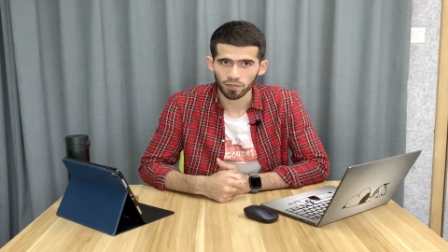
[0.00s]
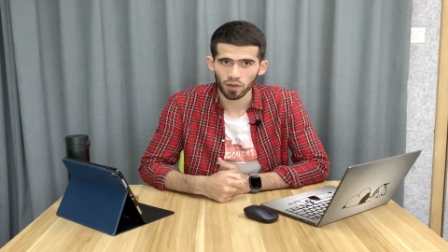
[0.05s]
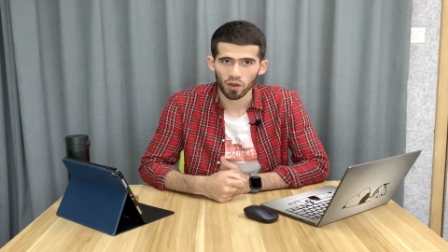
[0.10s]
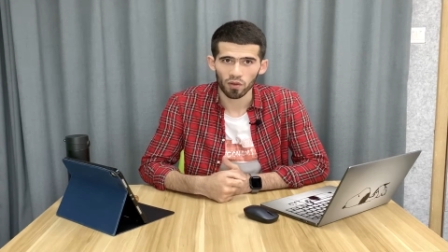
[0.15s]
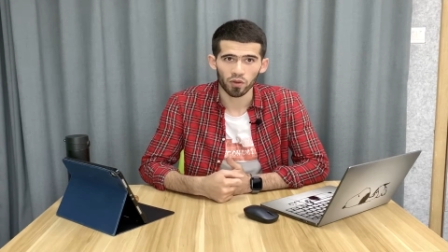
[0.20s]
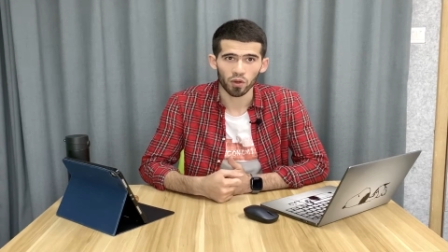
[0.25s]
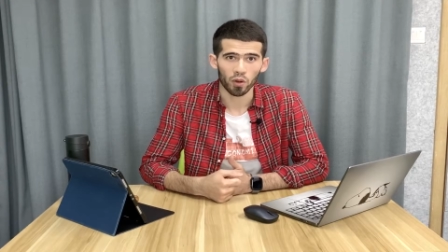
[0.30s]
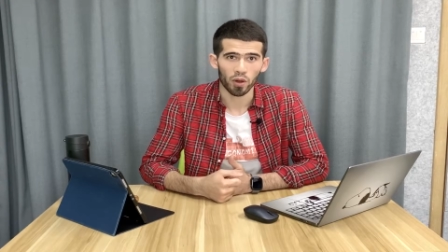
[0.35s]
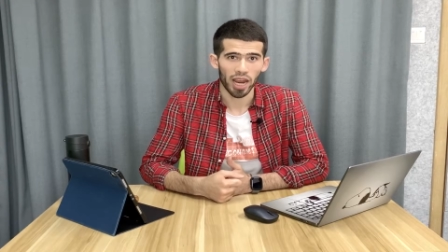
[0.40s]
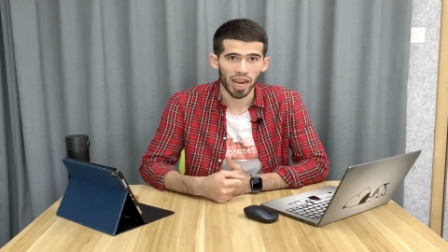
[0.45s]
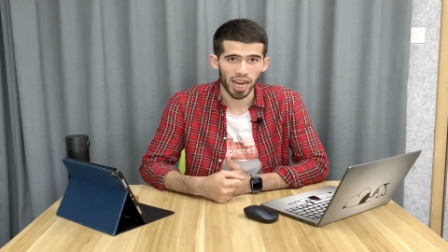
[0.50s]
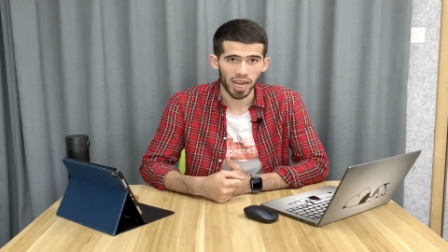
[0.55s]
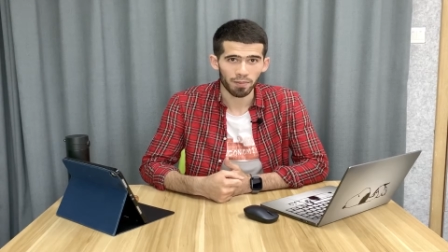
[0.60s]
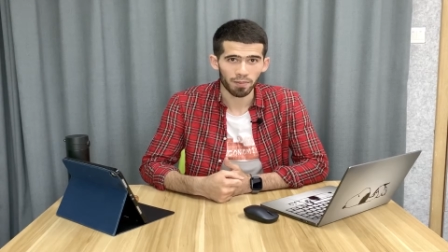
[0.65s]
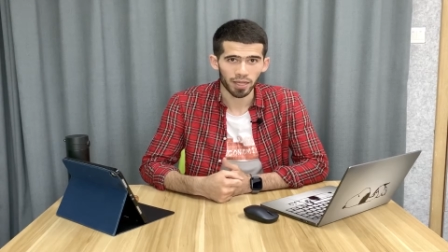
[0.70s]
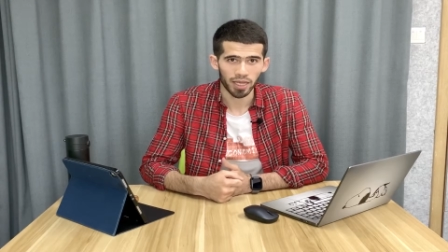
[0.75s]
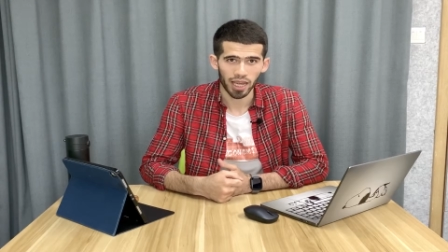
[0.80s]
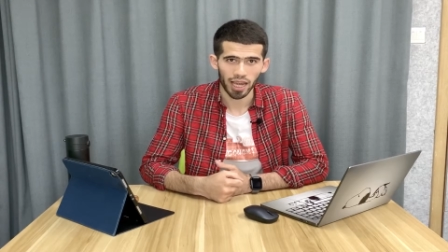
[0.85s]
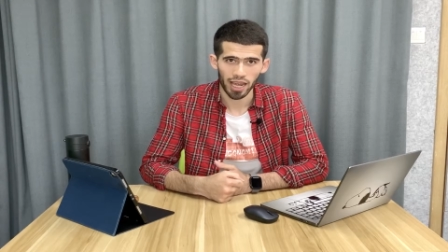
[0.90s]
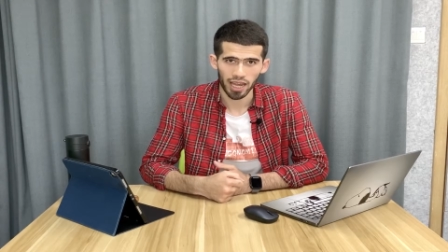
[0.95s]
of your
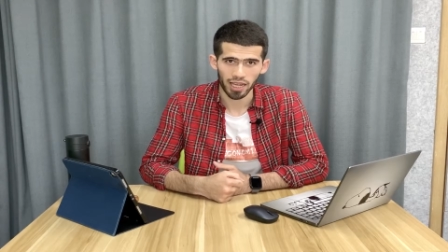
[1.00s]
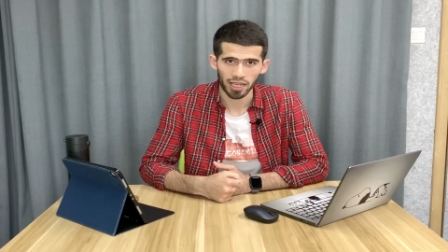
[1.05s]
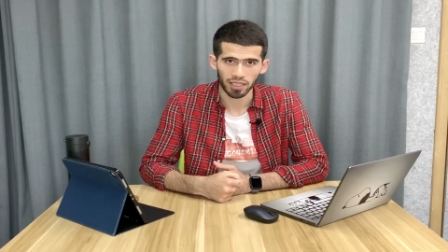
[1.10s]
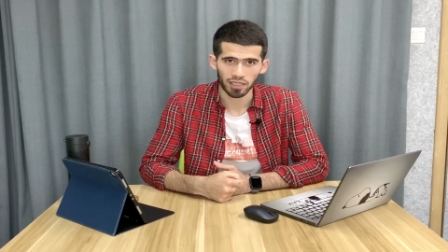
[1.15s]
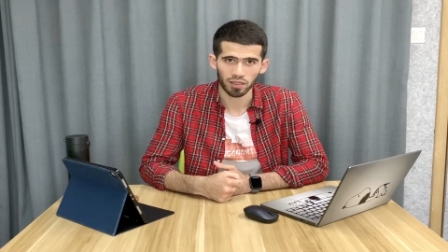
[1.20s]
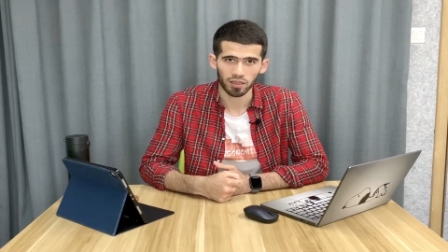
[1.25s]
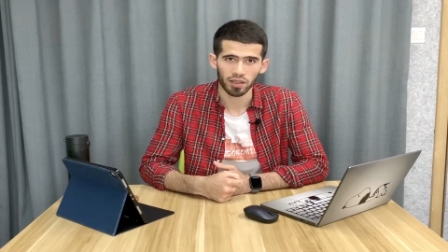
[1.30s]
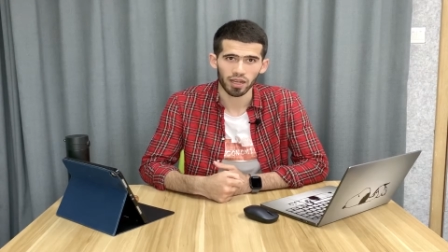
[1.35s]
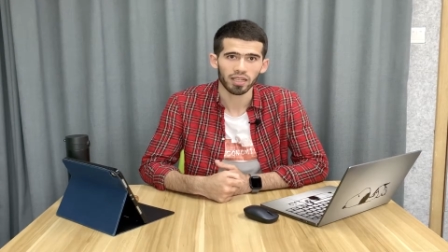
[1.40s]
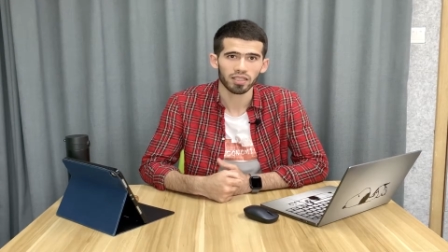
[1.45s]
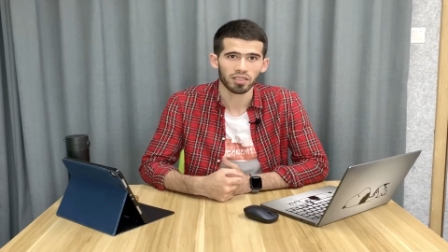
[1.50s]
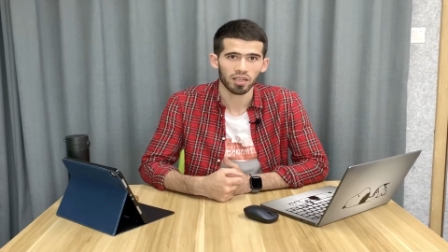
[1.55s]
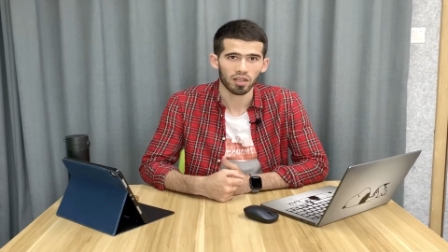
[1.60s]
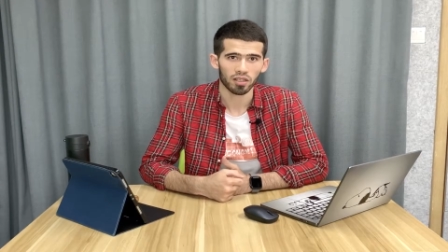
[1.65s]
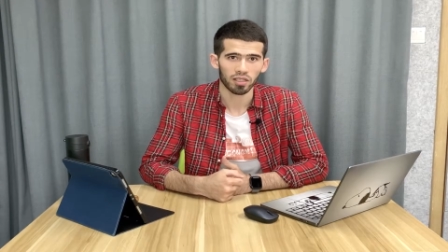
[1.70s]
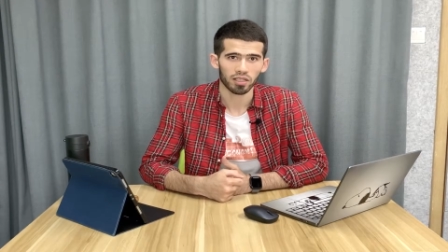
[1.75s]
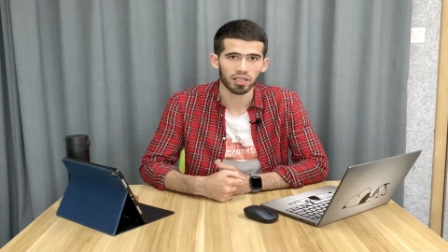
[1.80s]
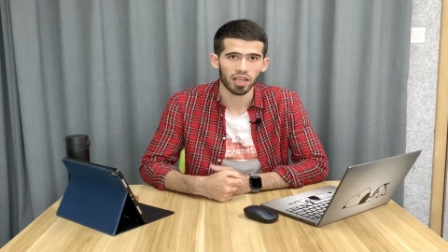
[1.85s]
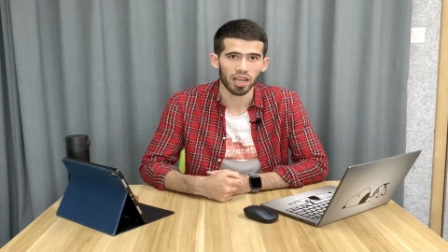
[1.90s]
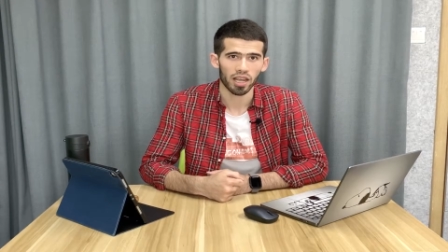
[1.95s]
aiming age, okay,
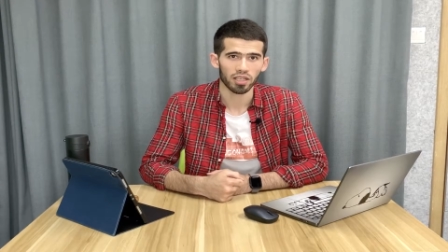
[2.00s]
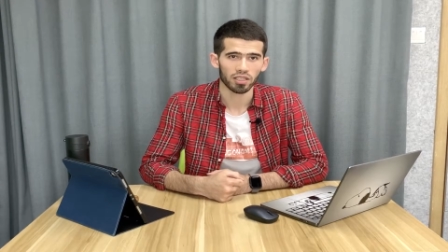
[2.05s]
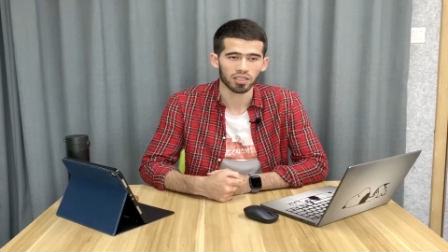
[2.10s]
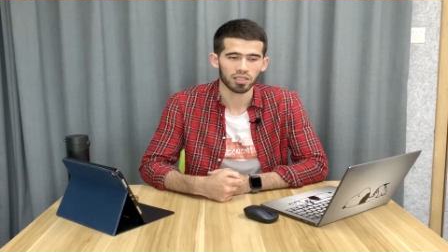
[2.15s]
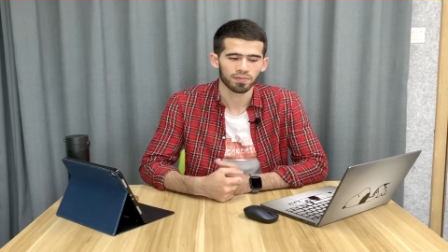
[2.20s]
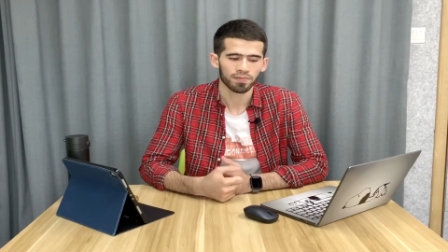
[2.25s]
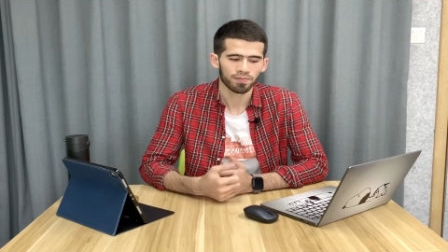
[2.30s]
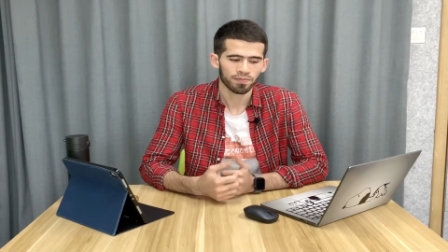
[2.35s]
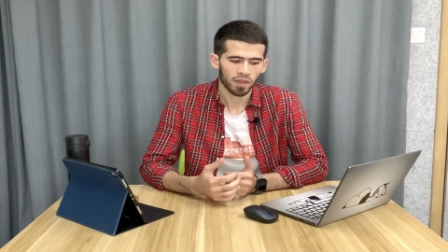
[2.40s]
target age.